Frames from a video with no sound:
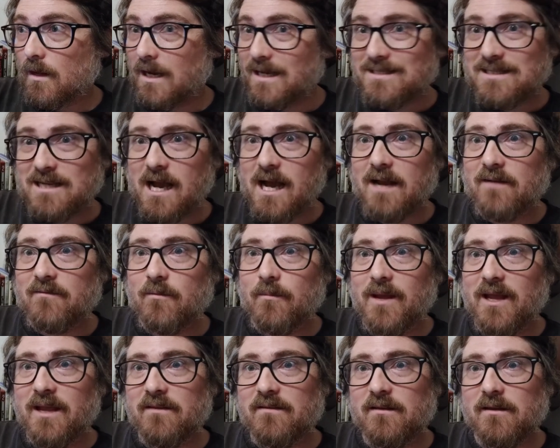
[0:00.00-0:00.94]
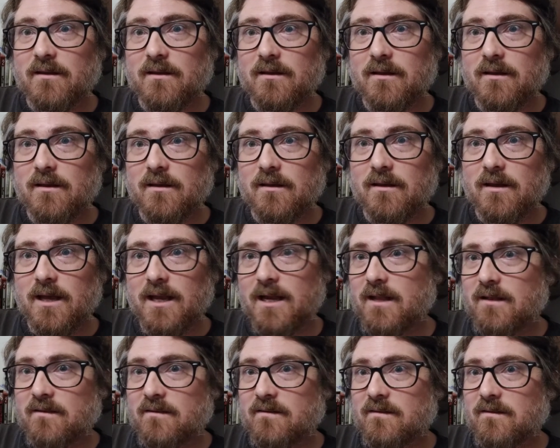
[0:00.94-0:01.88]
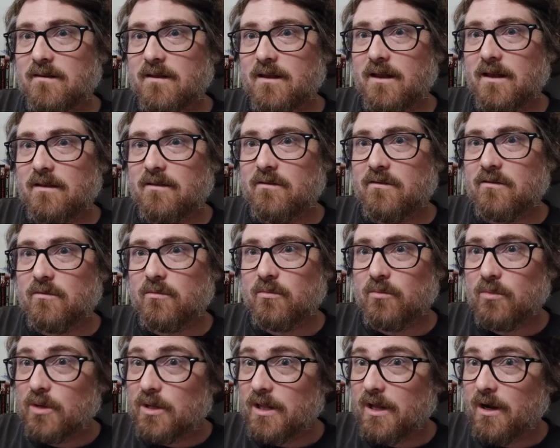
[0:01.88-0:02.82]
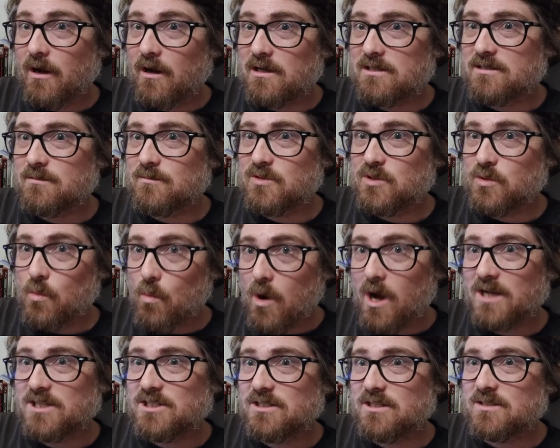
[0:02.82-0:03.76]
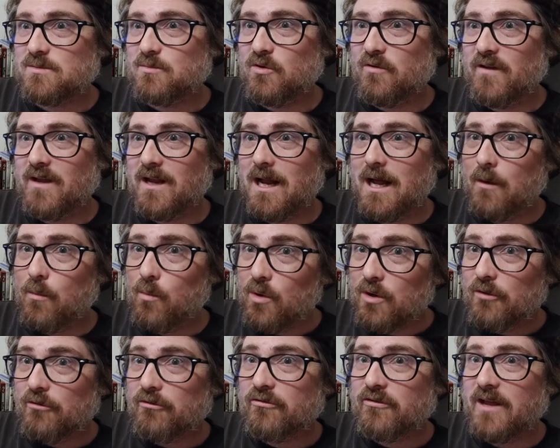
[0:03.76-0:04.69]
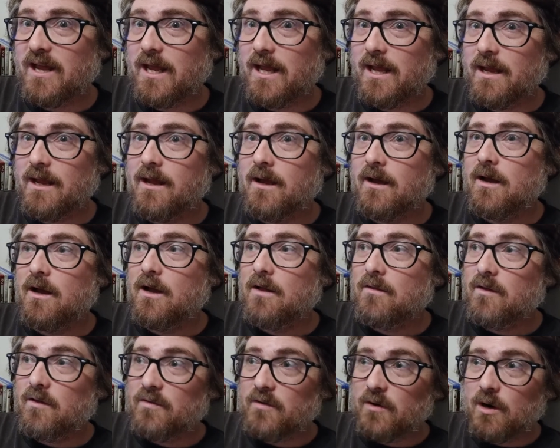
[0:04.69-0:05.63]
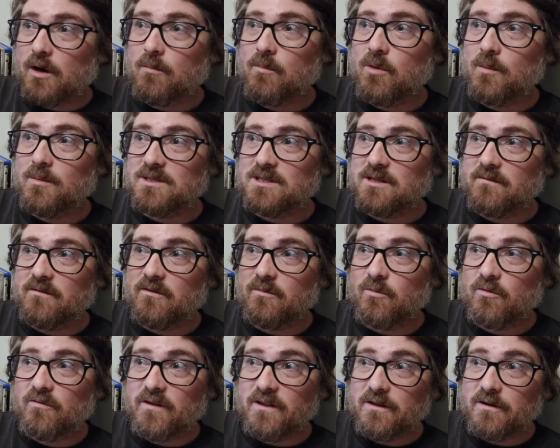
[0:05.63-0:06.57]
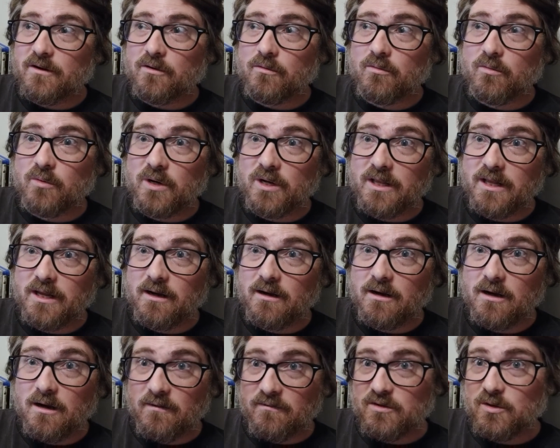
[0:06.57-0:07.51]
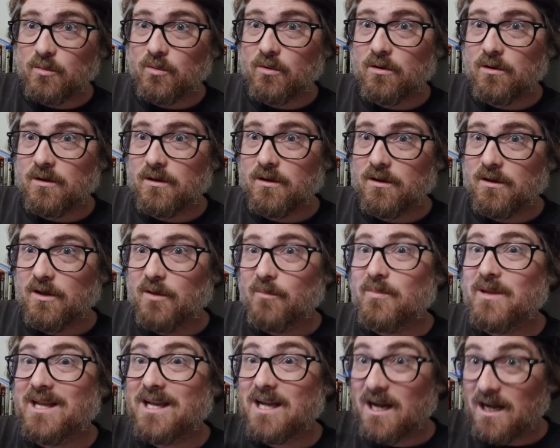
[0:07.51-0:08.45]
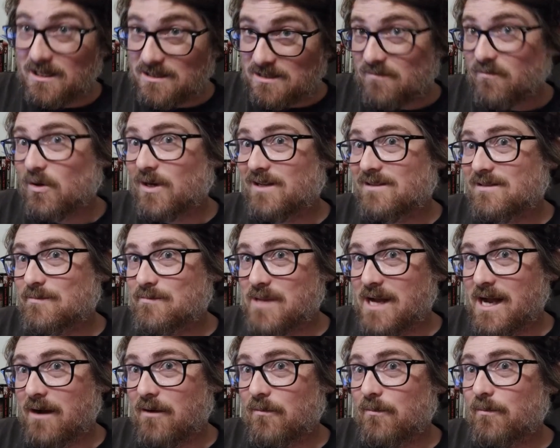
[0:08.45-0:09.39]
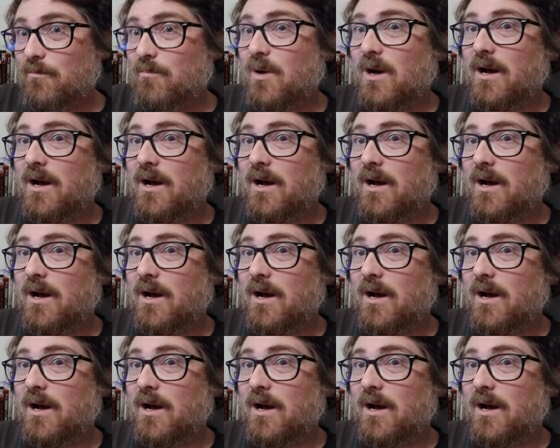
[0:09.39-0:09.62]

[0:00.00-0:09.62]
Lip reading: It's kind of amazing. And it's really awesome to watch this movie. And I will say that there are moments of this movie that are really uncomfortable because of what it's about.